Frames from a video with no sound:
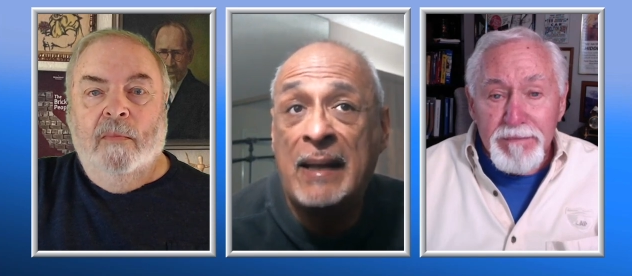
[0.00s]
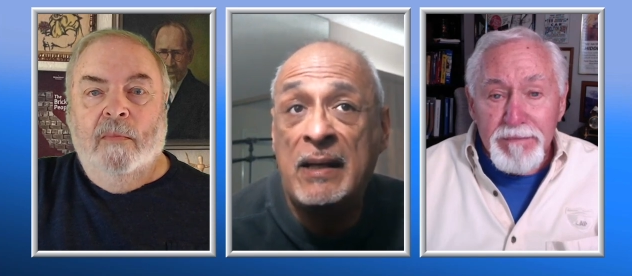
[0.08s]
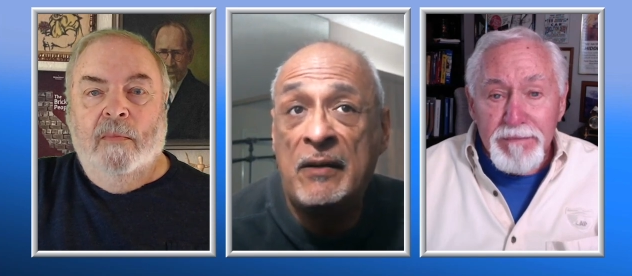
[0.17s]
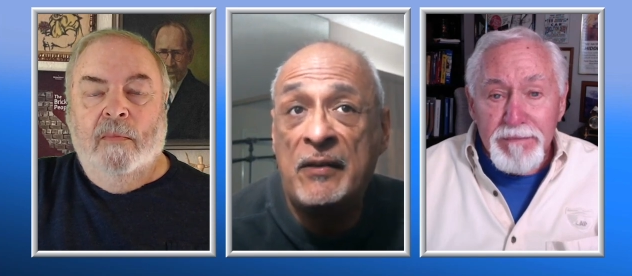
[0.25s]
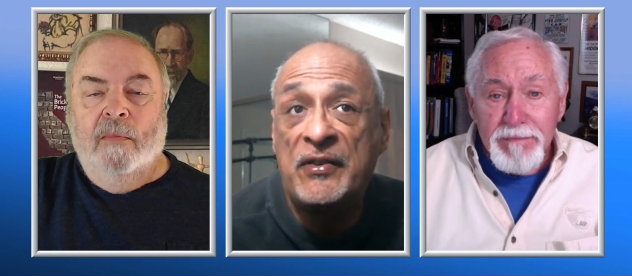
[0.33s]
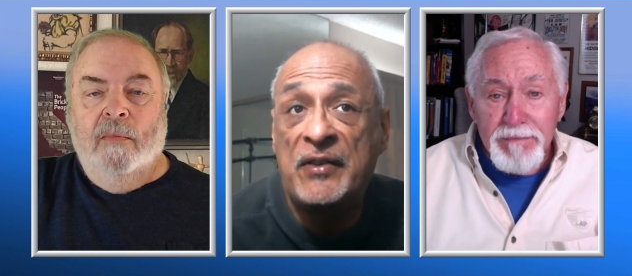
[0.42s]

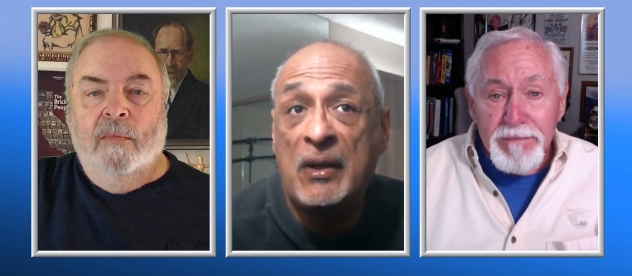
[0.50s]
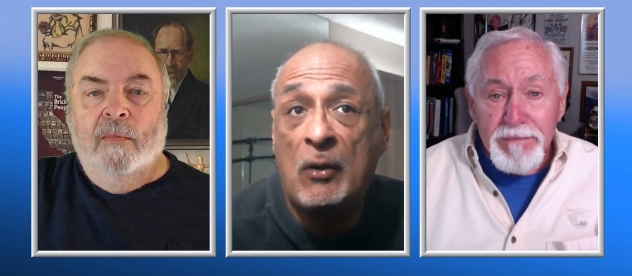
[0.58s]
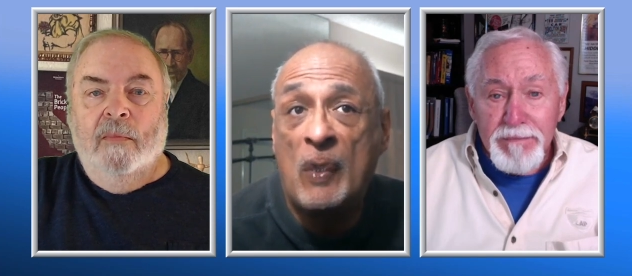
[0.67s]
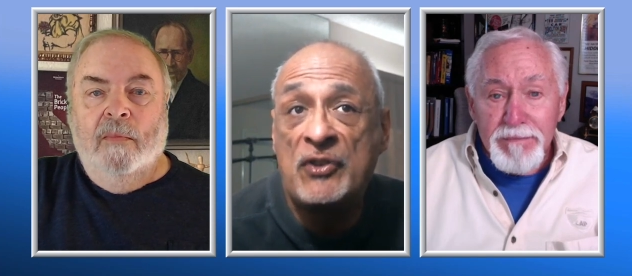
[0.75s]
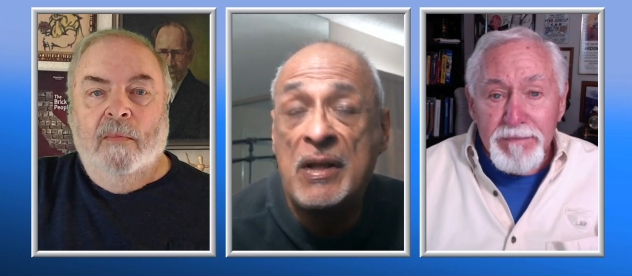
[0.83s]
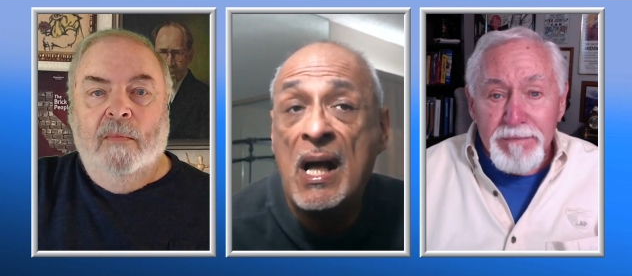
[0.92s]
Speaker 1: magnificent
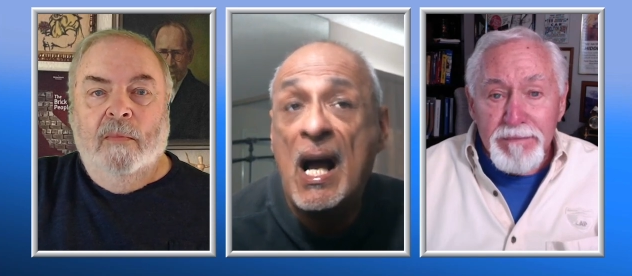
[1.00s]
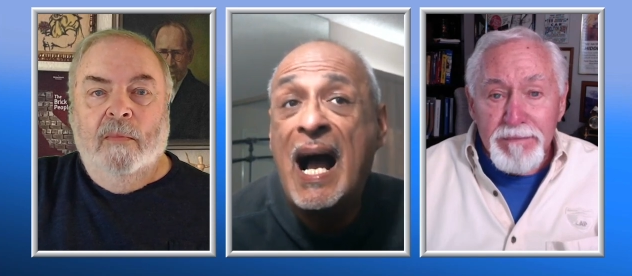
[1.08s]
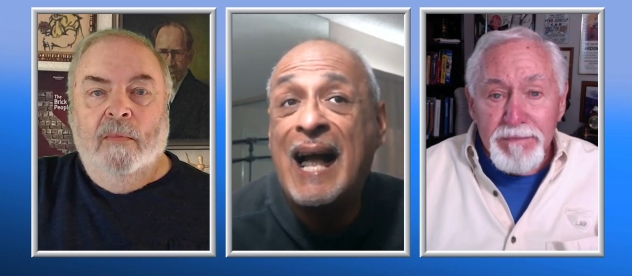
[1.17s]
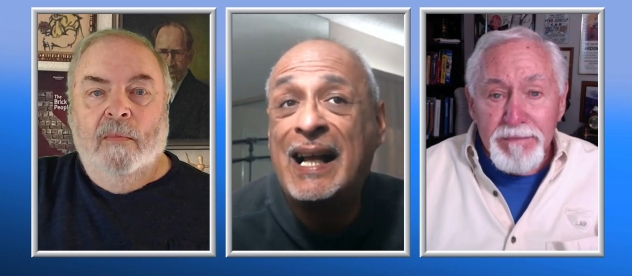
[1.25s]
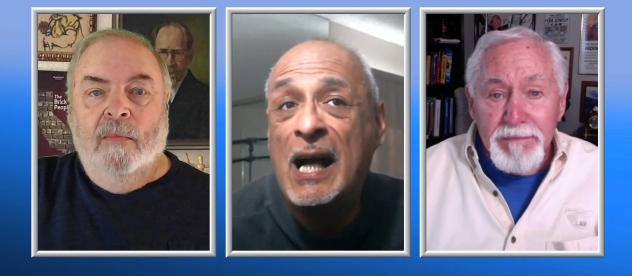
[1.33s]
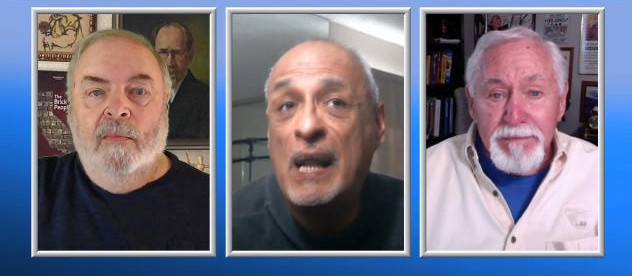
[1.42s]
question.
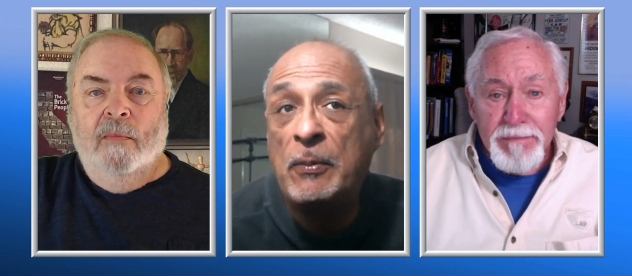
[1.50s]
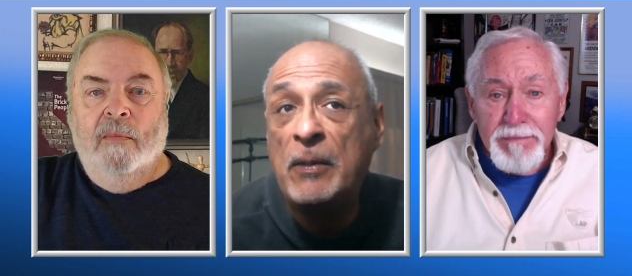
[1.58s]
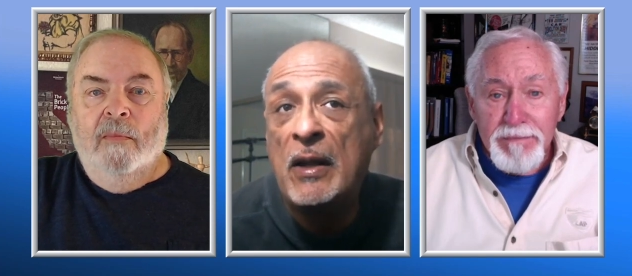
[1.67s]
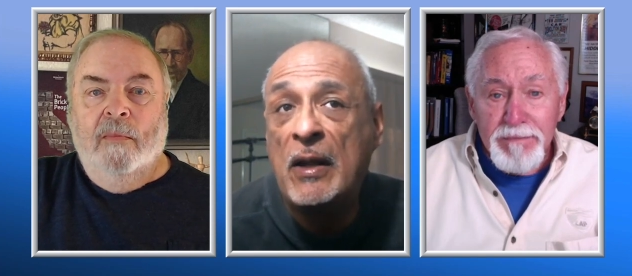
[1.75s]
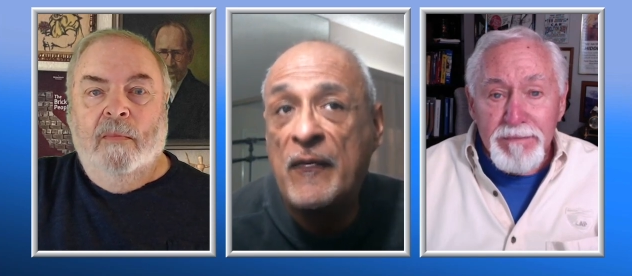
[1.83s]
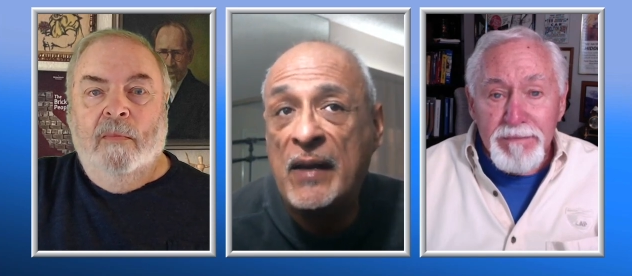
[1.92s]
A couple
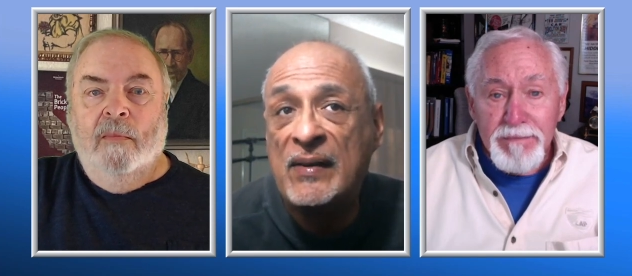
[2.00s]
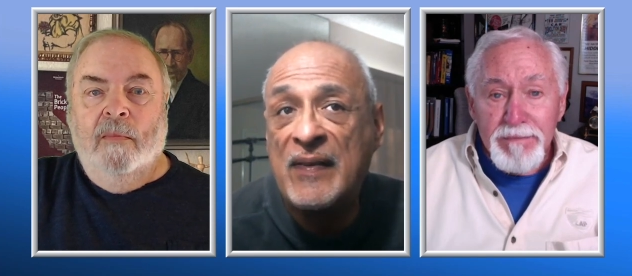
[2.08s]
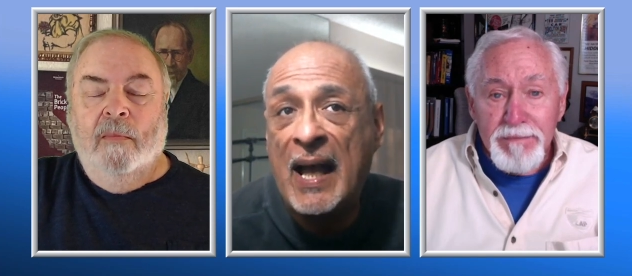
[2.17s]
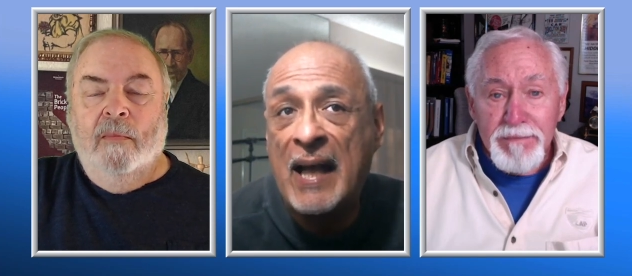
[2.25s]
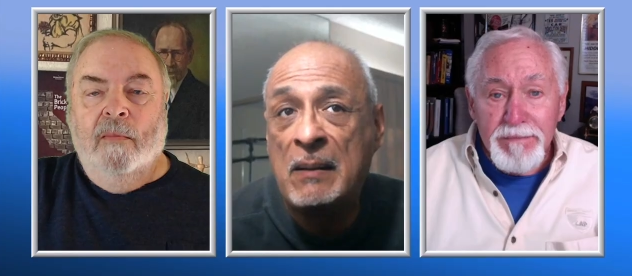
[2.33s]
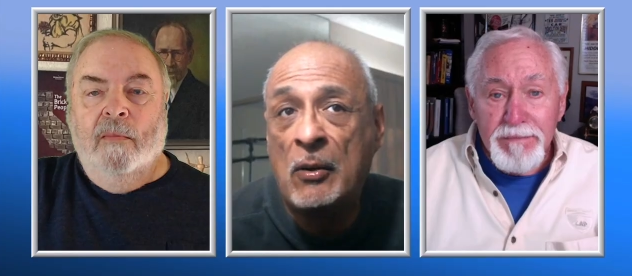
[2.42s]
of things
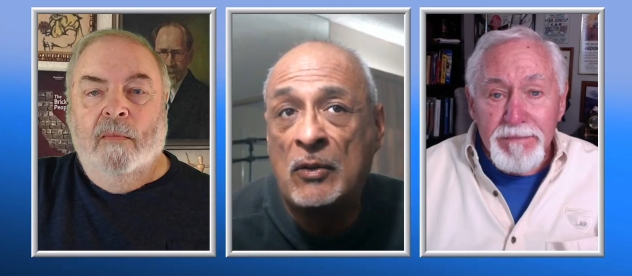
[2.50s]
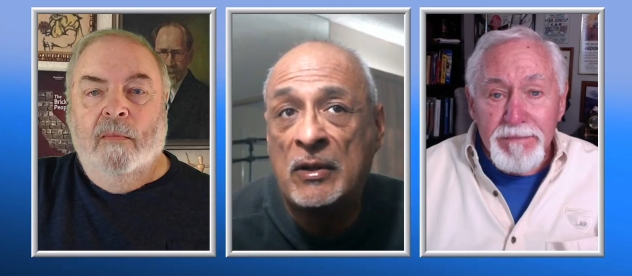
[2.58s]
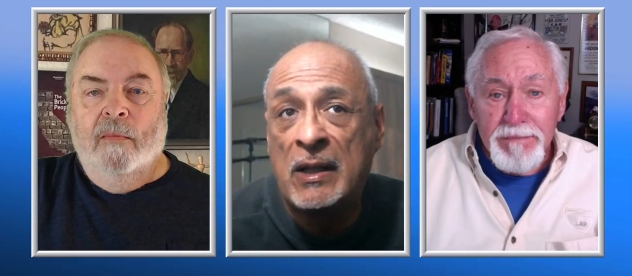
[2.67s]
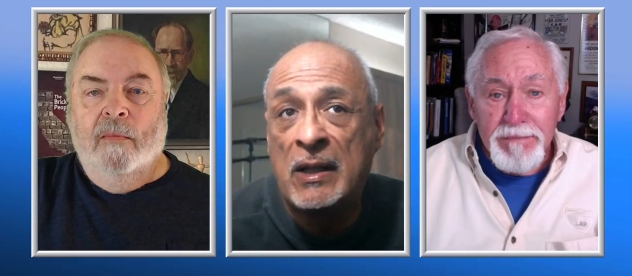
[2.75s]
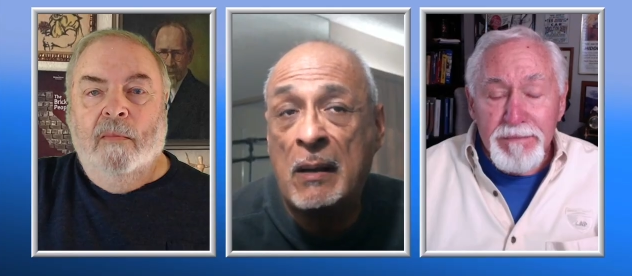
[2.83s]
catapulted him,